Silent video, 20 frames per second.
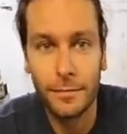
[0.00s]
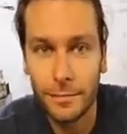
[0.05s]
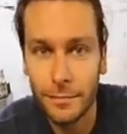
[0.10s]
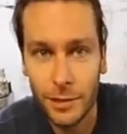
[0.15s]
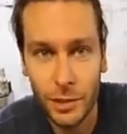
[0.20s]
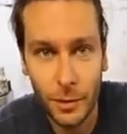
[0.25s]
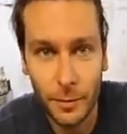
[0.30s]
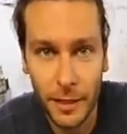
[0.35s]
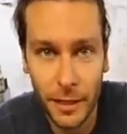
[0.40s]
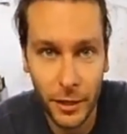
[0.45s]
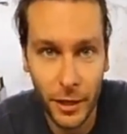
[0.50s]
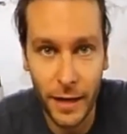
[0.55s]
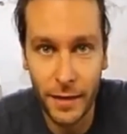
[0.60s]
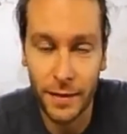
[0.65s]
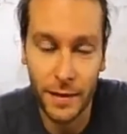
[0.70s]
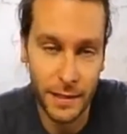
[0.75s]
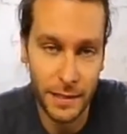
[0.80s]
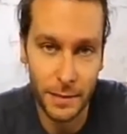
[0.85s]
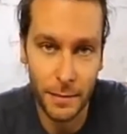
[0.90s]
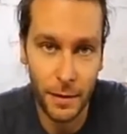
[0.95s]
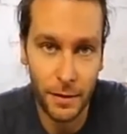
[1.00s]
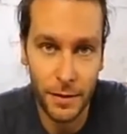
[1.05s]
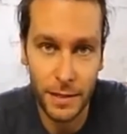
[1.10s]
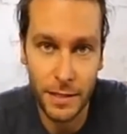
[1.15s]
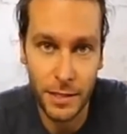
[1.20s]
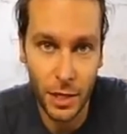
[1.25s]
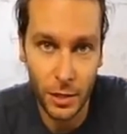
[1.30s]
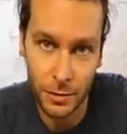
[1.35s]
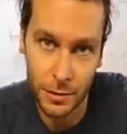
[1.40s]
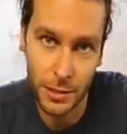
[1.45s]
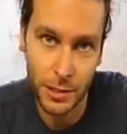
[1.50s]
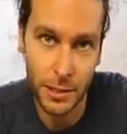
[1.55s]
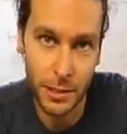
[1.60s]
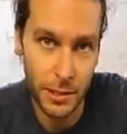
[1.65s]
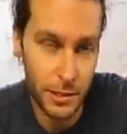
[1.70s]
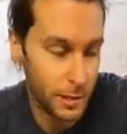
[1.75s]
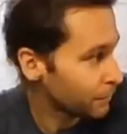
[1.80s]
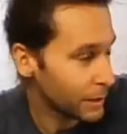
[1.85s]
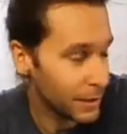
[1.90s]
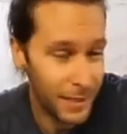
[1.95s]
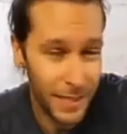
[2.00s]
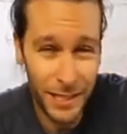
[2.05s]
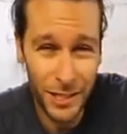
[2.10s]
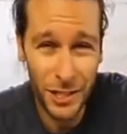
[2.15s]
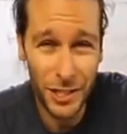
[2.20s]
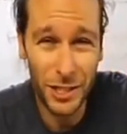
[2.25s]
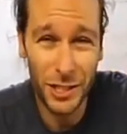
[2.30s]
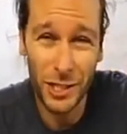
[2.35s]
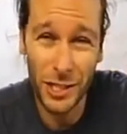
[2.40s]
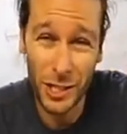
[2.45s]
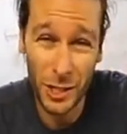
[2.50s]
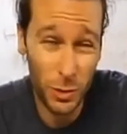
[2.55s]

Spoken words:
So many great things about these coasters. Plus they just look